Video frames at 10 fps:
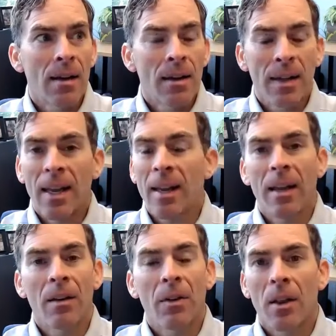again, I
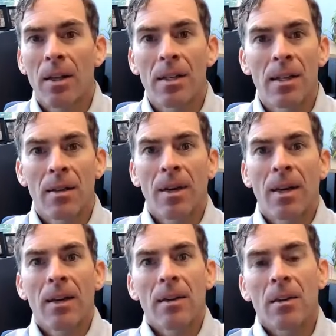have clients coming
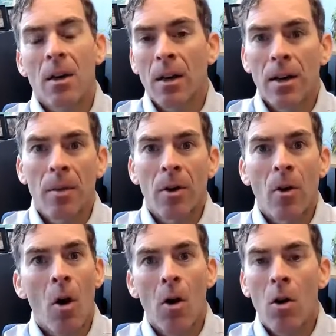in talking
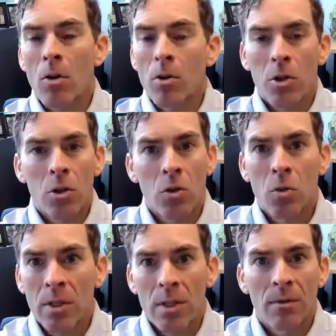about all
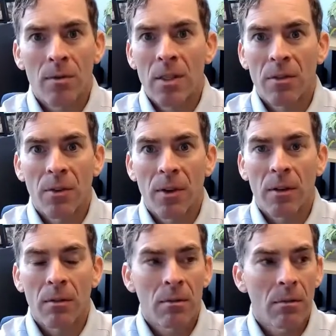sorts of
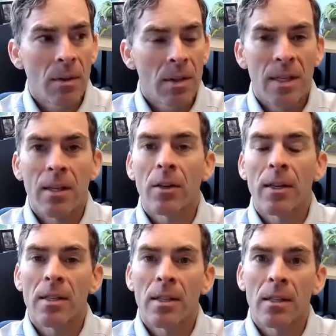different
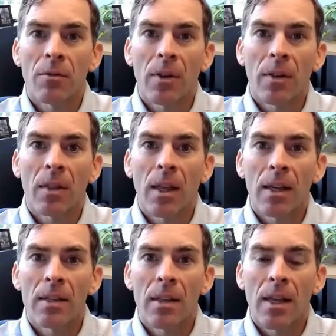theories and different
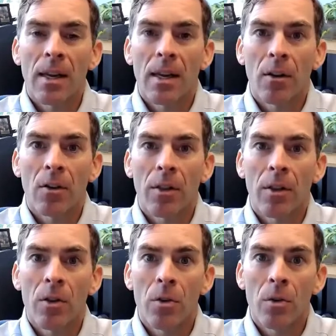things that they hear on the
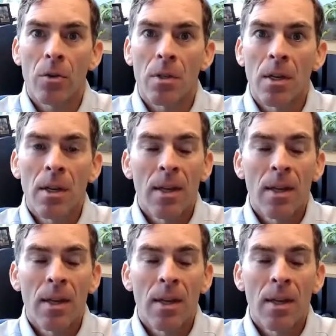news.